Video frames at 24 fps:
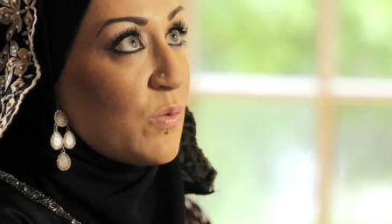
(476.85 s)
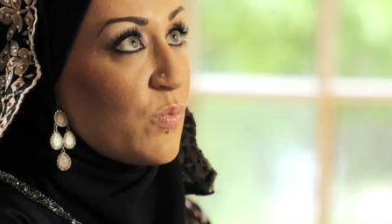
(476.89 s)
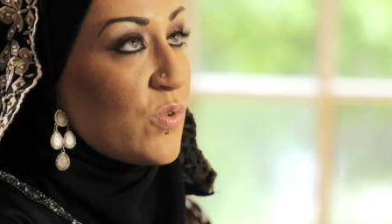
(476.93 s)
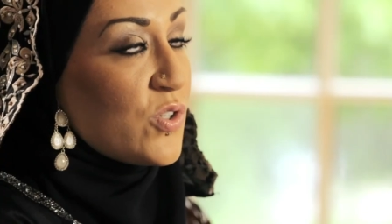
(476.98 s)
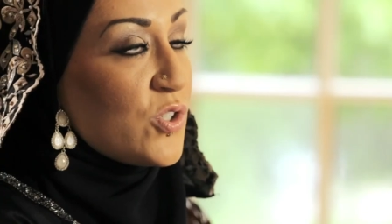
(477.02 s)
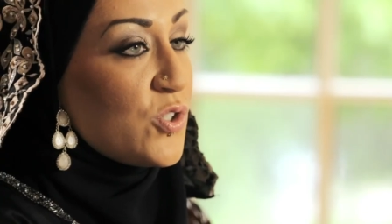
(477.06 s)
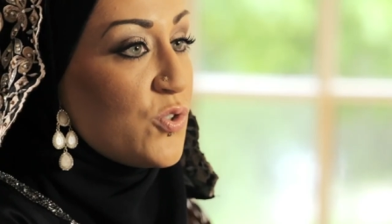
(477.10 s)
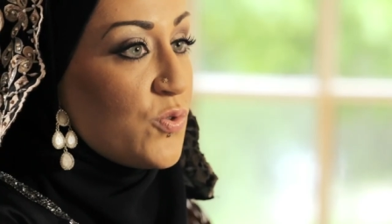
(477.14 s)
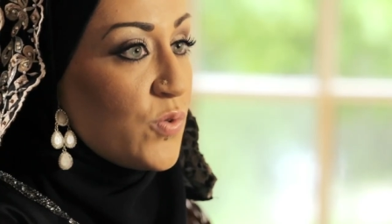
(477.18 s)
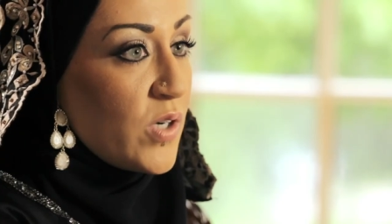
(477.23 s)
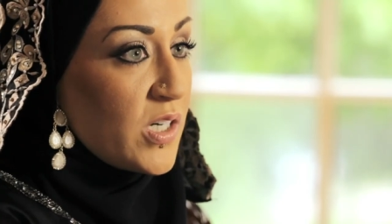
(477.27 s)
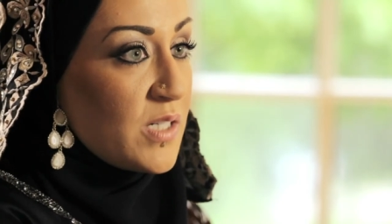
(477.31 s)

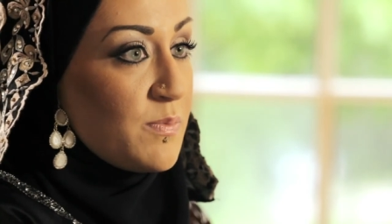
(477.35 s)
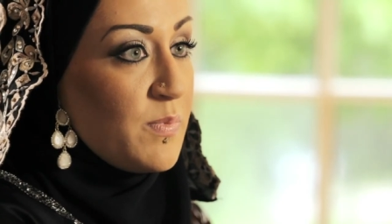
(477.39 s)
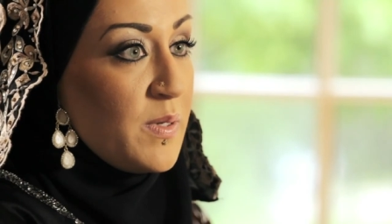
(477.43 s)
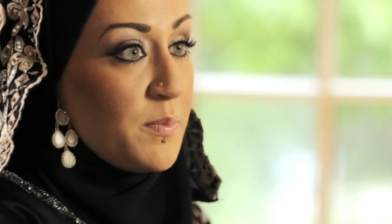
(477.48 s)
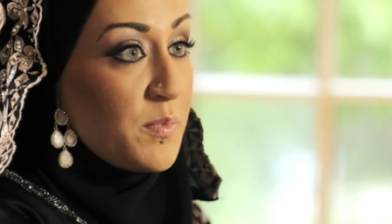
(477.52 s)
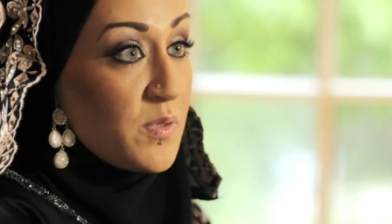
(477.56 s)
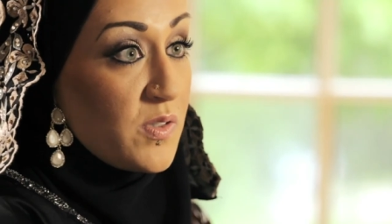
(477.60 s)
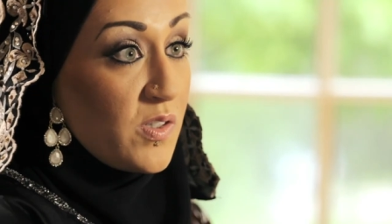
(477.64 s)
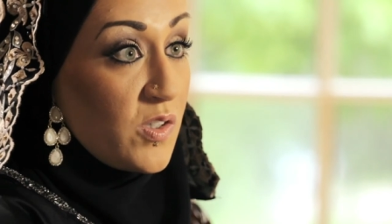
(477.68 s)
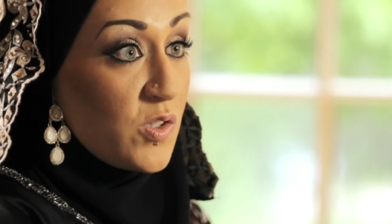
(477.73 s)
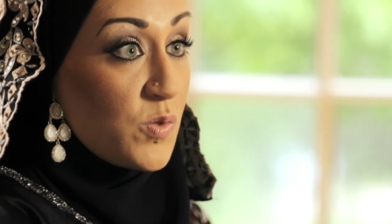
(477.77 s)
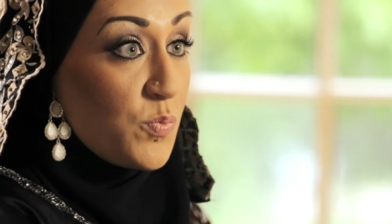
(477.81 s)
restrict
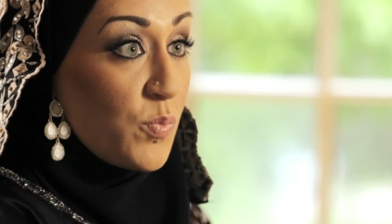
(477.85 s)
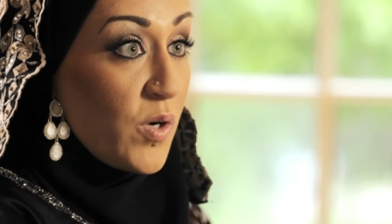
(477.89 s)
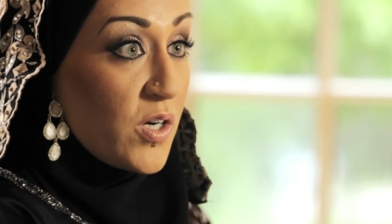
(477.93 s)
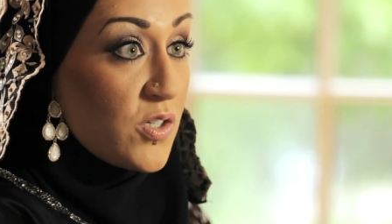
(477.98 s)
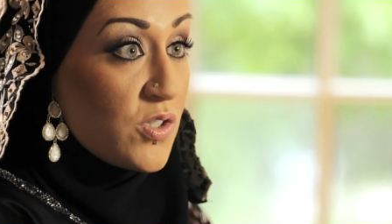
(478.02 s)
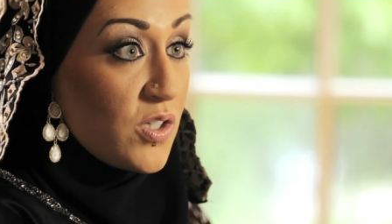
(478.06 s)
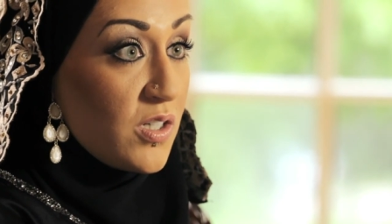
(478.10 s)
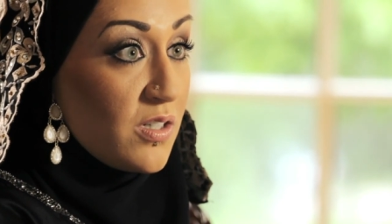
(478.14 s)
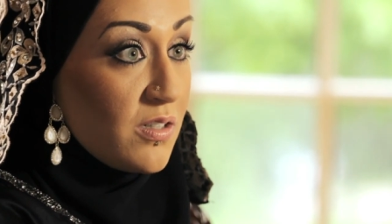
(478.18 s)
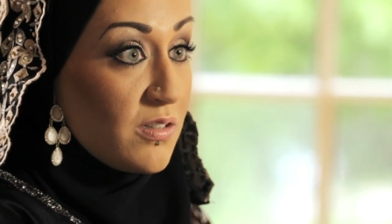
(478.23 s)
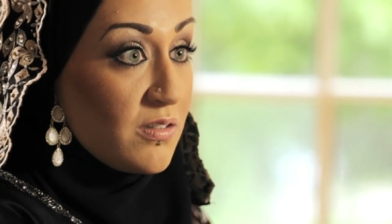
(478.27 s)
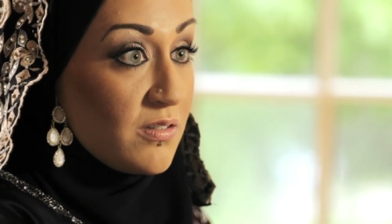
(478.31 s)
people's
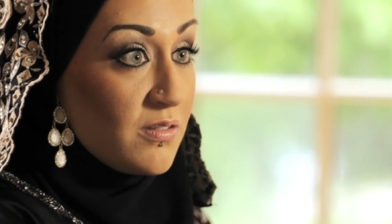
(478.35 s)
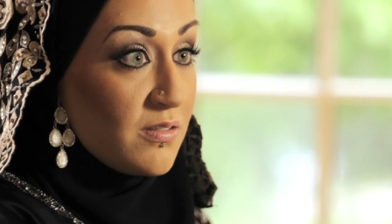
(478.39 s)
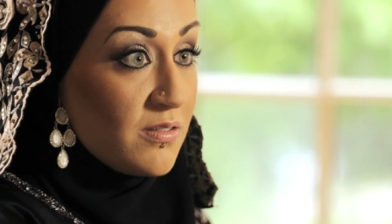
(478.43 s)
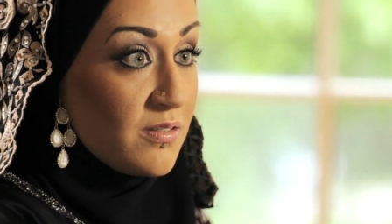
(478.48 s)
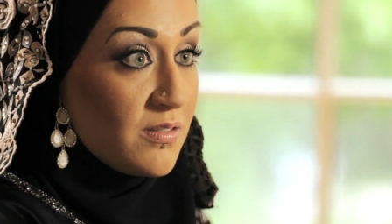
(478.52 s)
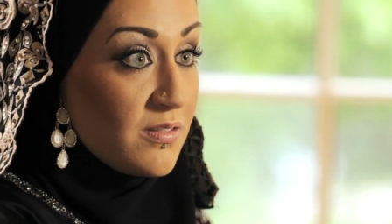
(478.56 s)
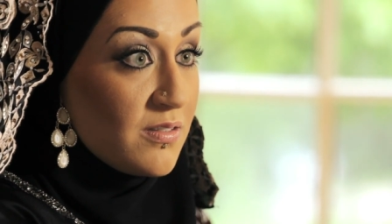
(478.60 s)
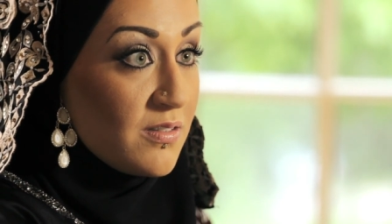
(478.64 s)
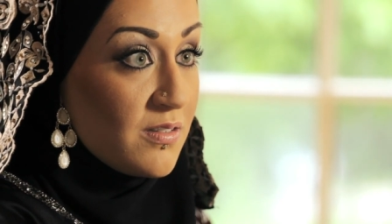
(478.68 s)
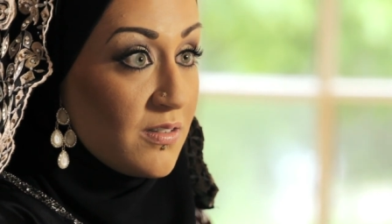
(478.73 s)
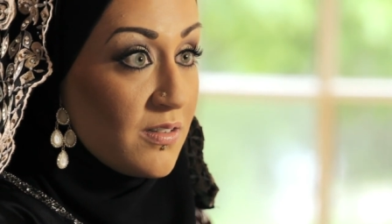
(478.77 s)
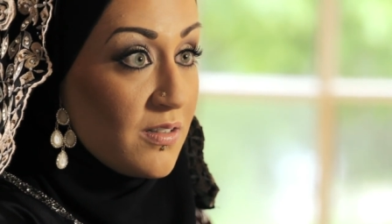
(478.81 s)
expression.
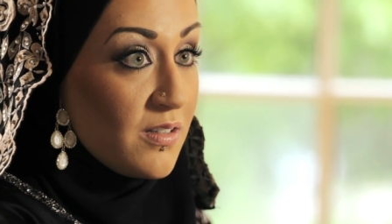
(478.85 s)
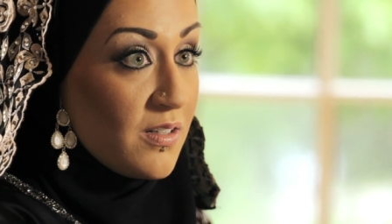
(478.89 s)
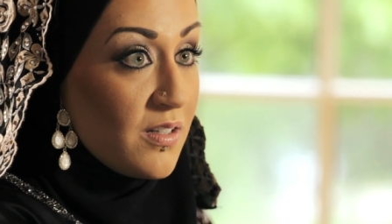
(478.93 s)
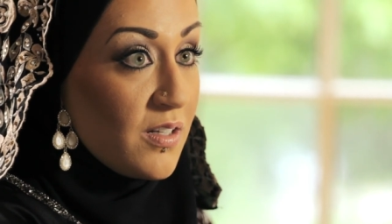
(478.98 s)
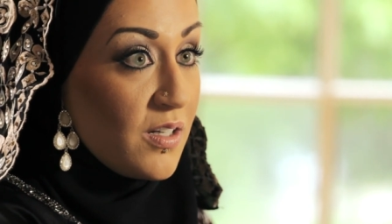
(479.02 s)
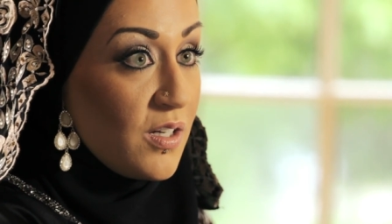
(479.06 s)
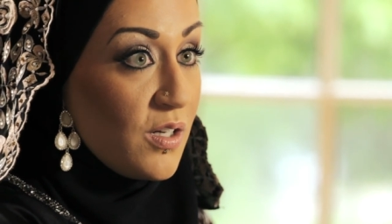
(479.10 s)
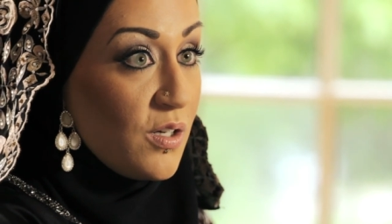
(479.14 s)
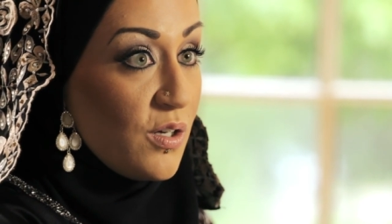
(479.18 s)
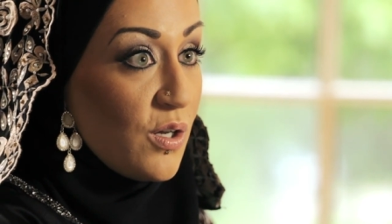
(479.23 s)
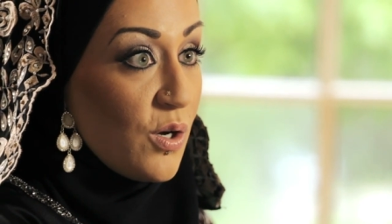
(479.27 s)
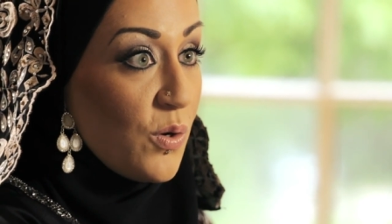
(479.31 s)

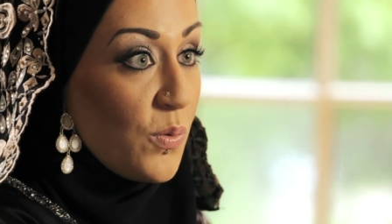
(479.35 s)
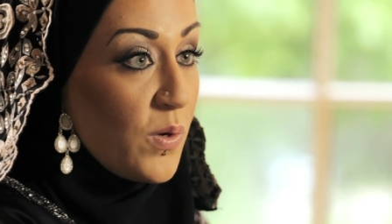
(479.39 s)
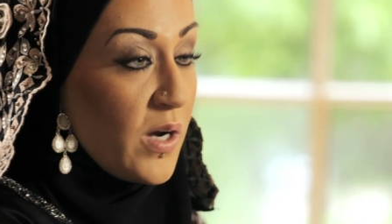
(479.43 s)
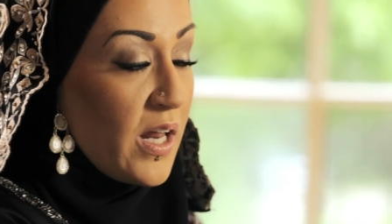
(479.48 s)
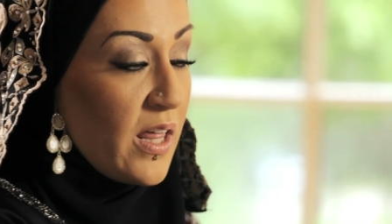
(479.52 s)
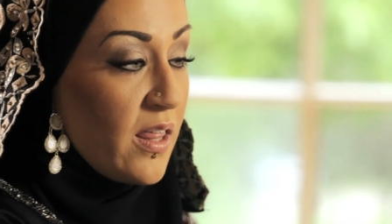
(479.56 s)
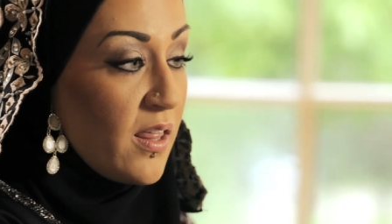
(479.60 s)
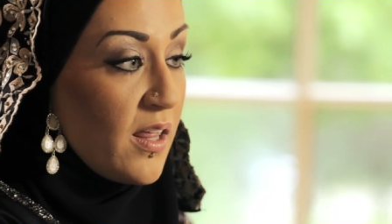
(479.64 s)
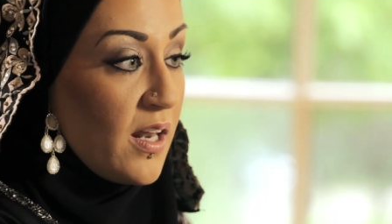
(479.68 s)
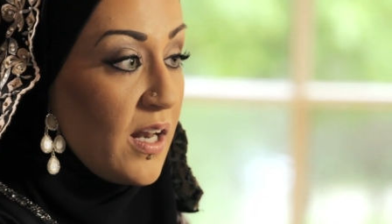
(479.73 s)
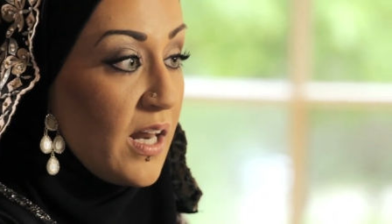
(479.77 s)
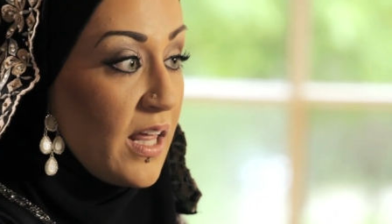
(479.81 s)
You know, and
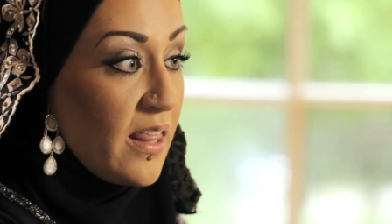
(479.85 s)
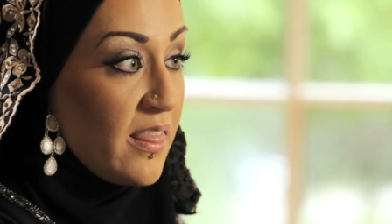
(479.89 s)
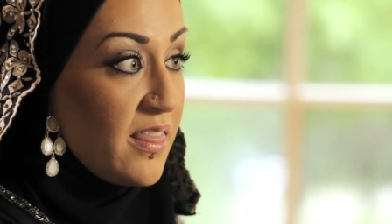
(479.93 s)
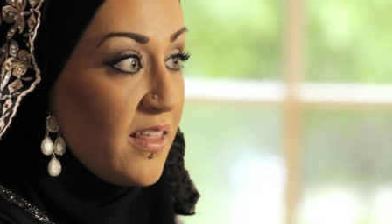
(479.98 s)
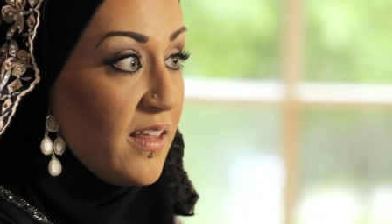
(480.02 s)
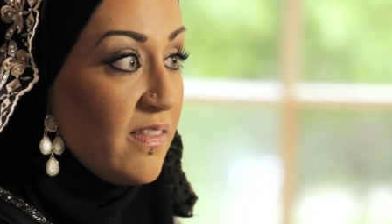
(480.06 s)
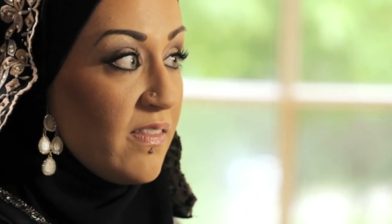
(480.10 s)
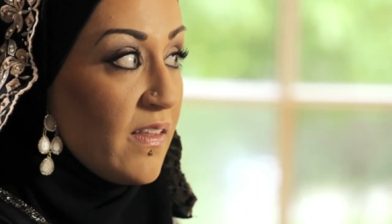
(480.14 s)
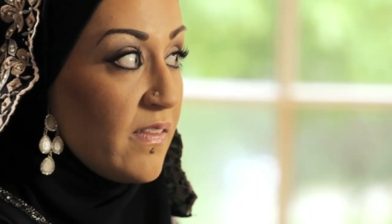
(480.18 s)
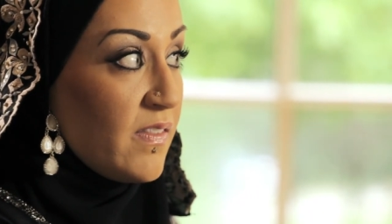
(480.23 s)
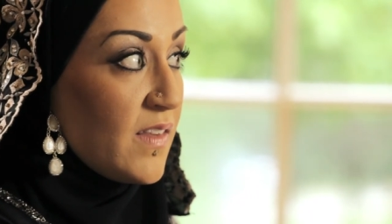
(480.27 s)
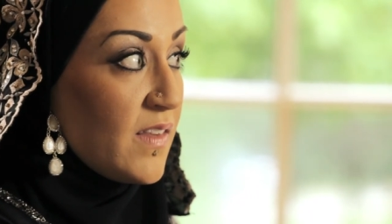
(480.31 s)
I, and I think